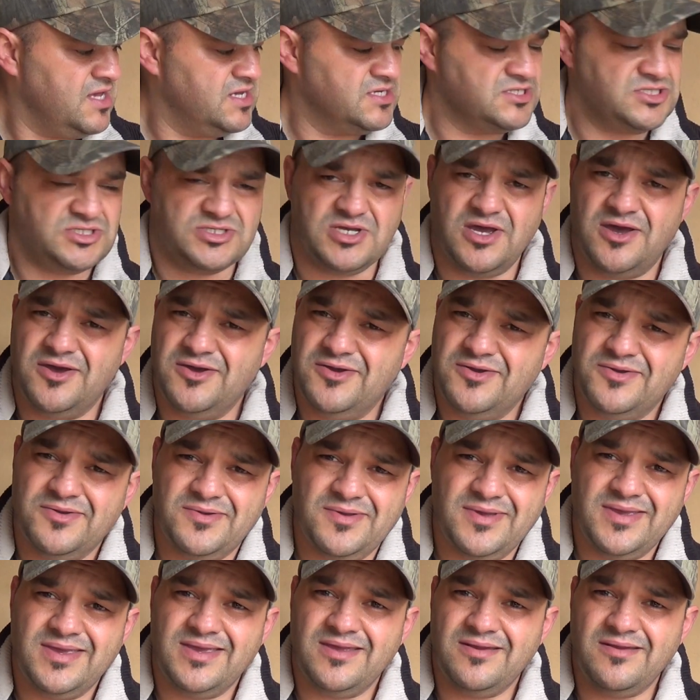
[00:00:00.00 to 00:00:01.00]

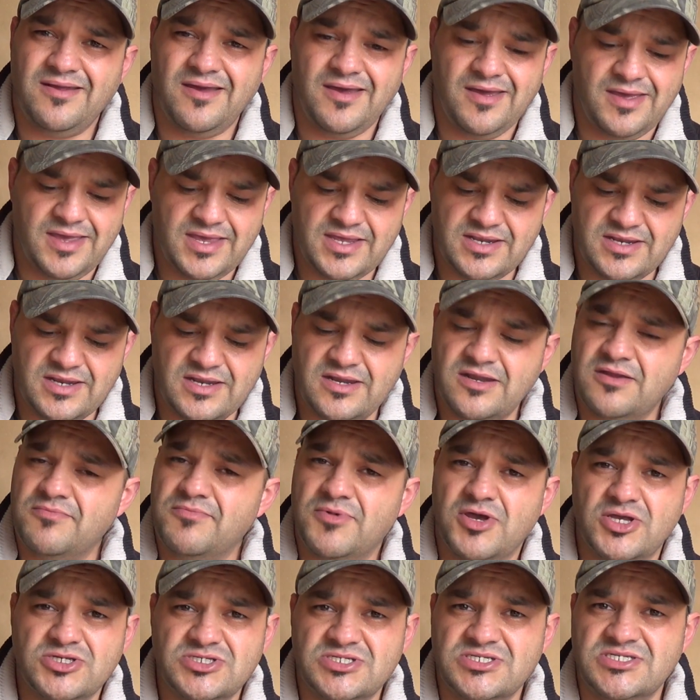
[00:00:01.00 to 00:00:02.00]
So in an
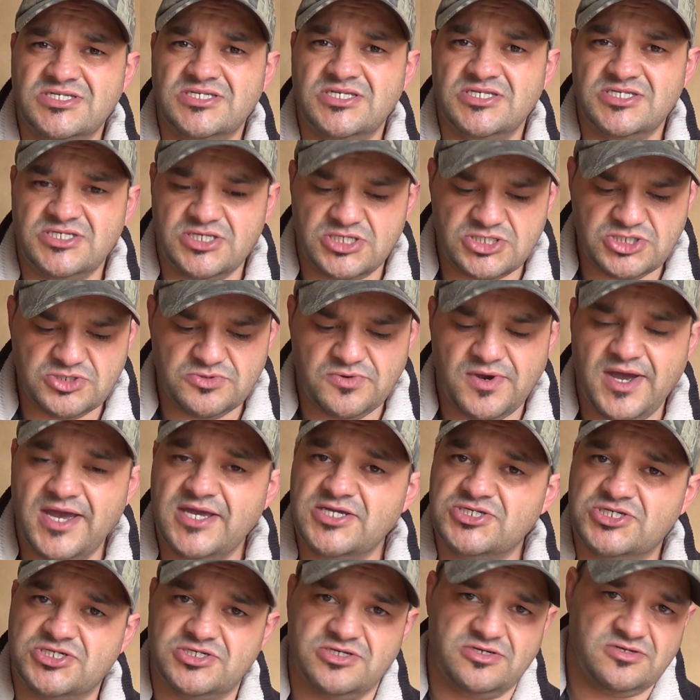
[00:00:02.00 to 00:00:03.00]
emergency
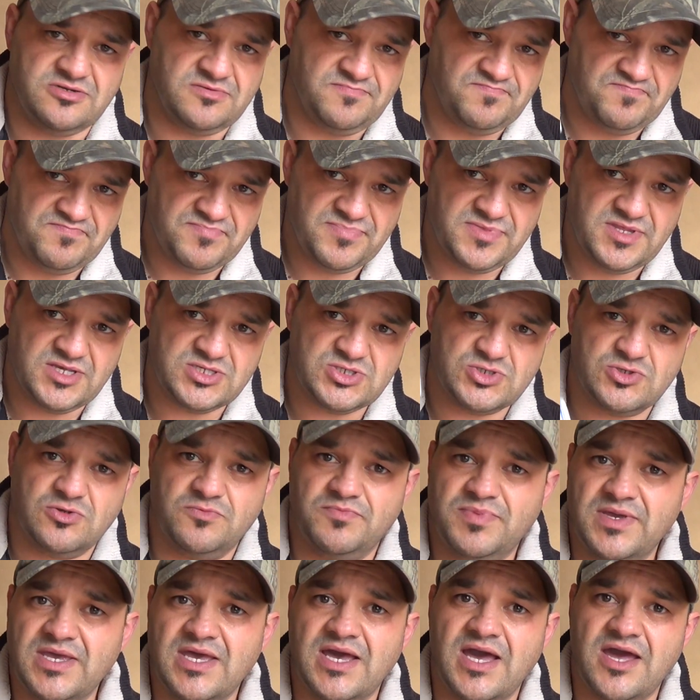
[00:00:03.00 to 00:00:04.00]
situation, this will
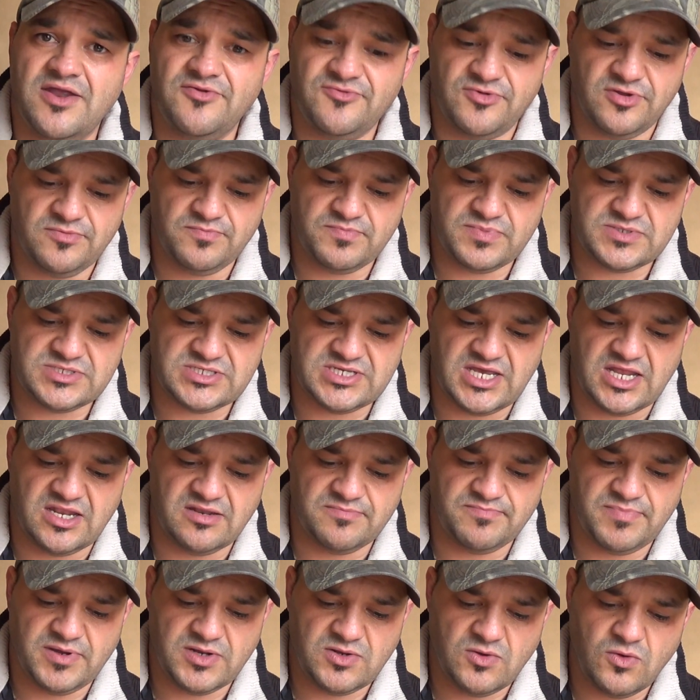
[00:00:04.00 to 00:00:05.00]
be
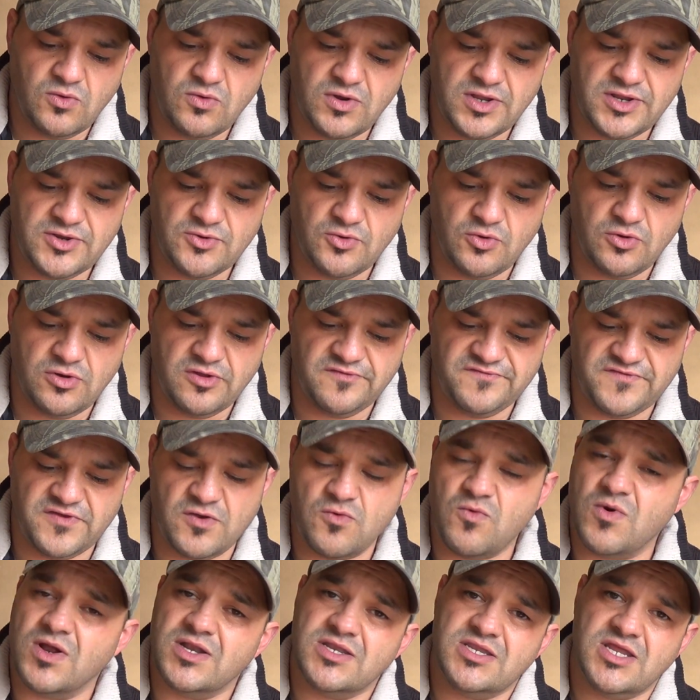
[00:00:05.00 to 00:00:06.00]
100%. But all in all, if you
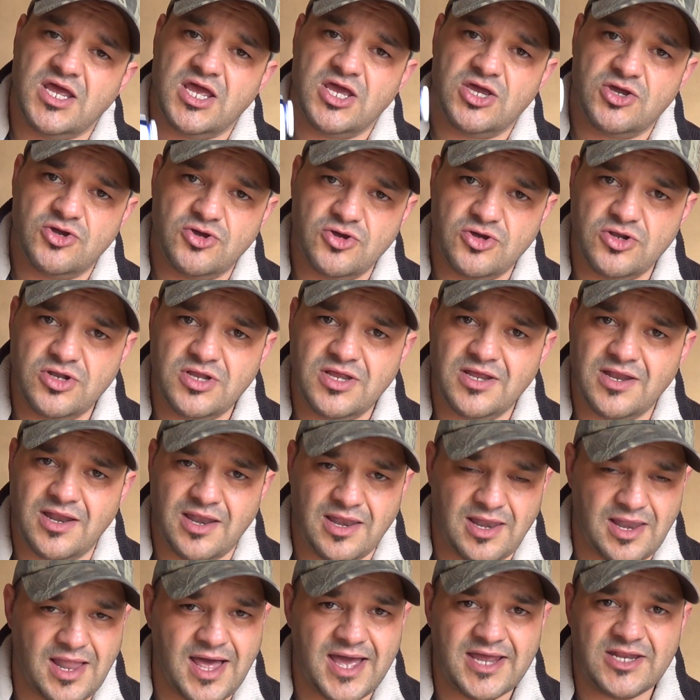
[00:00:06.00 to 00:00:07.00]
want a good,
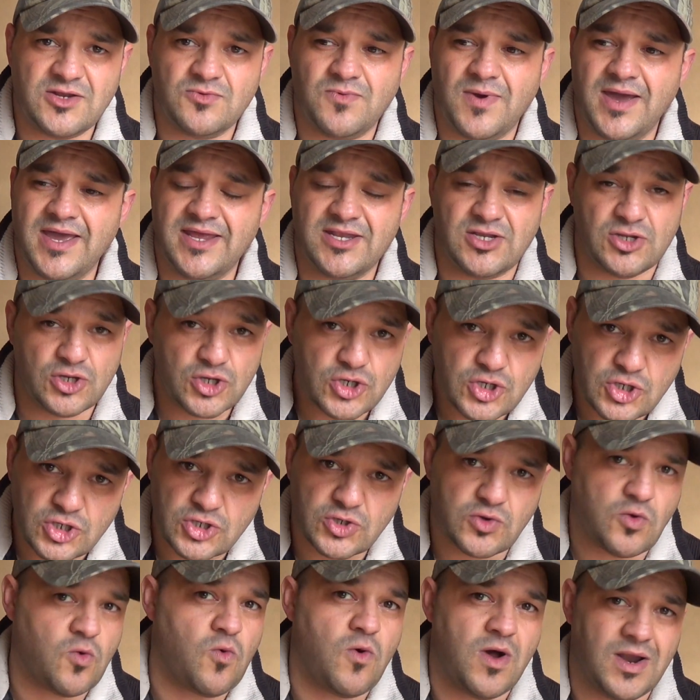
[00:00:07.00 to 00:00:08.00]
lightweight,
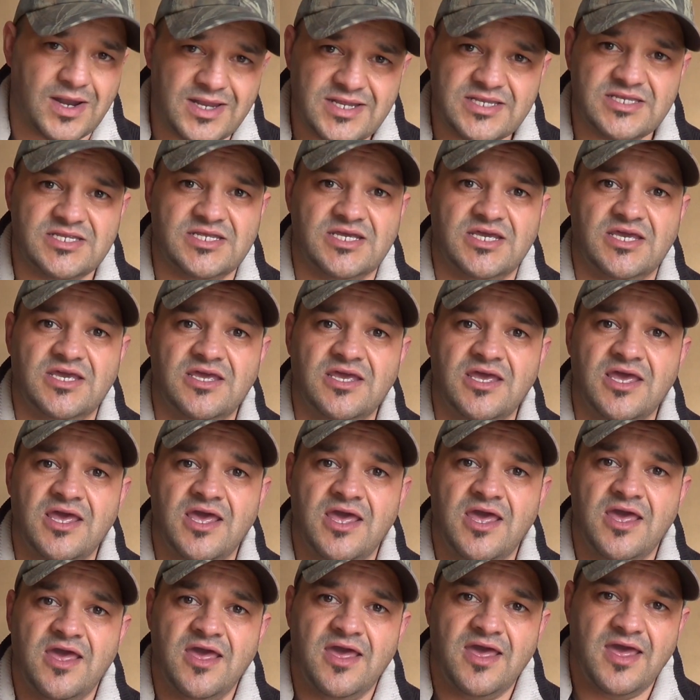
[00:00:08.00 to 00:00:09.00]
good quality
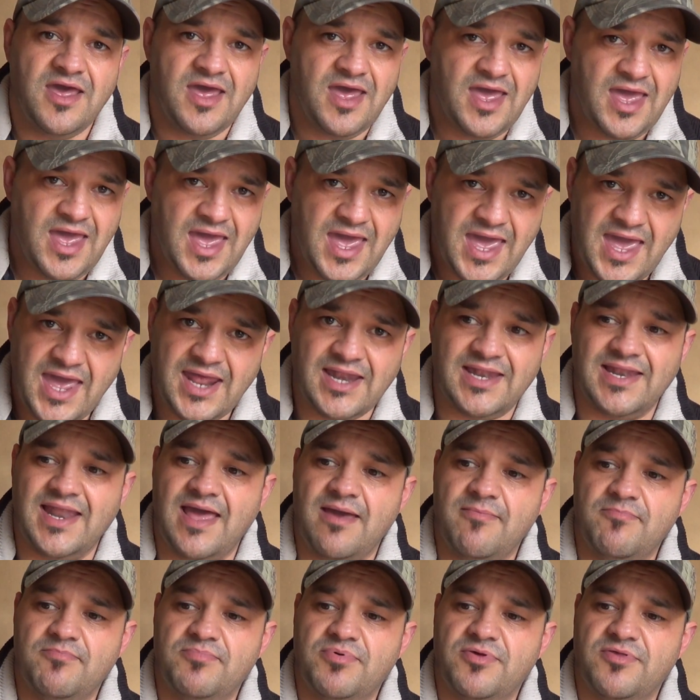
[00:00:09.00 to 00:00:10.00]

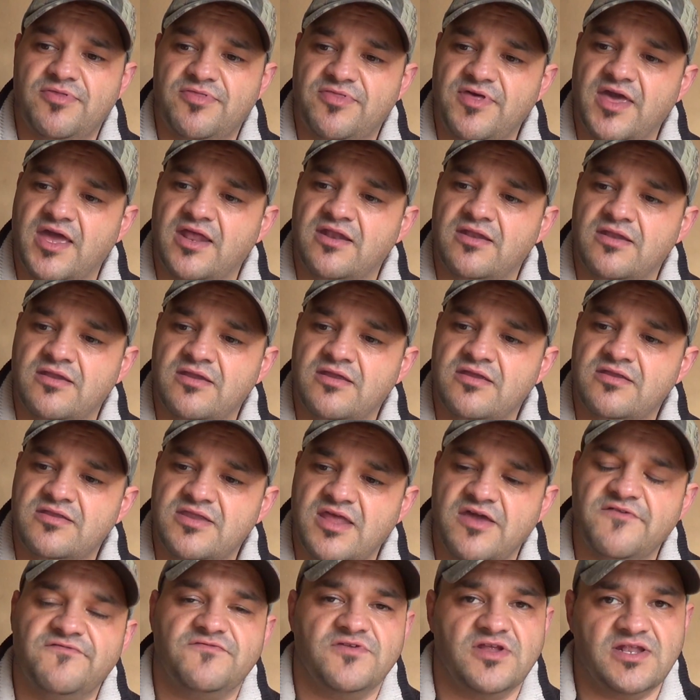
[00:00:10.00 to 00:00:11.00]
headlamp, then
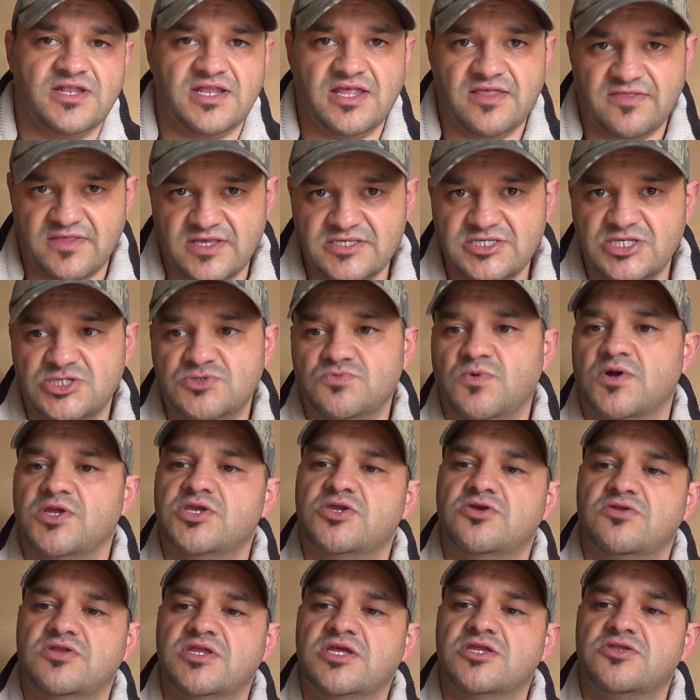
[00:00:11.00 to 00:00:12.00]
definitely this is what
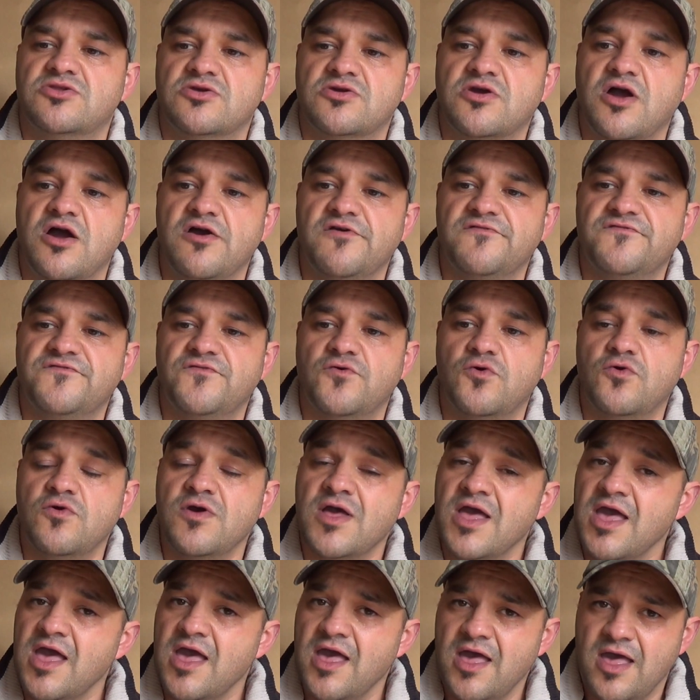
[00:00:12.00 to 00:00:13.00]
you need to go for.
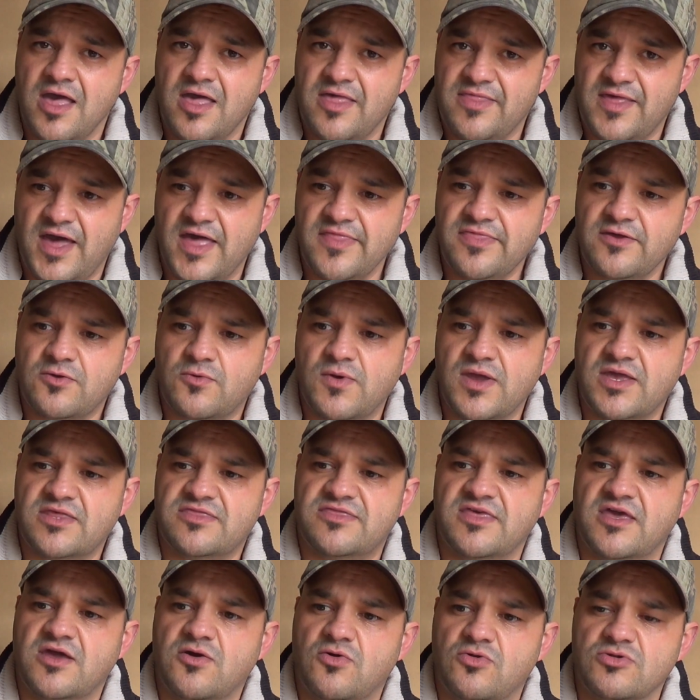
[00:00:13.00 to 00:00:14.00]
The other quick
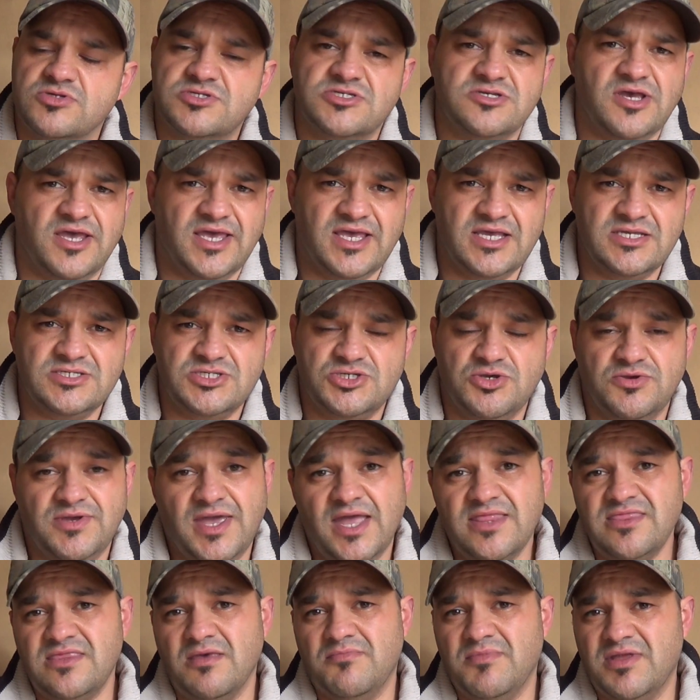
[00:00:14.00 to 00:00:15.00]
thing also is you
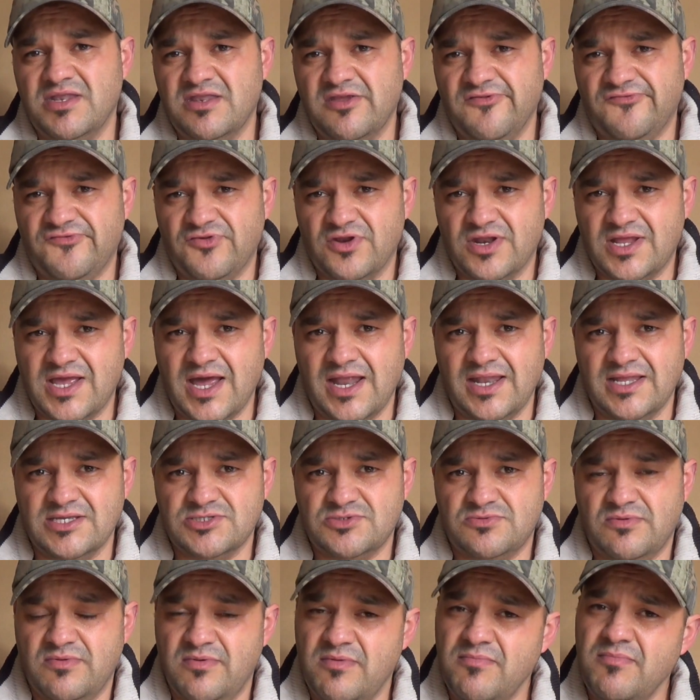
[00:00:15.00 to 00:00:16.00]
get them in different colors.
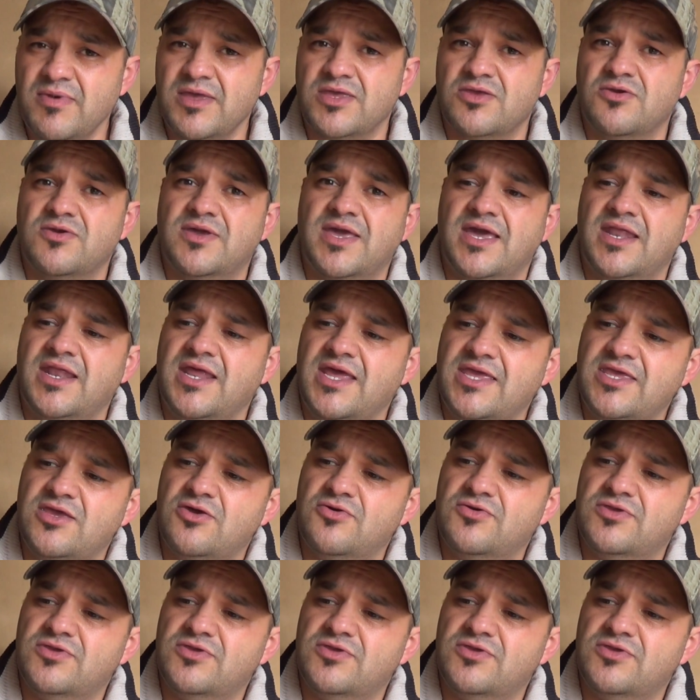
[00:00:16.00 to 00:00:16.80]
Remember, you get a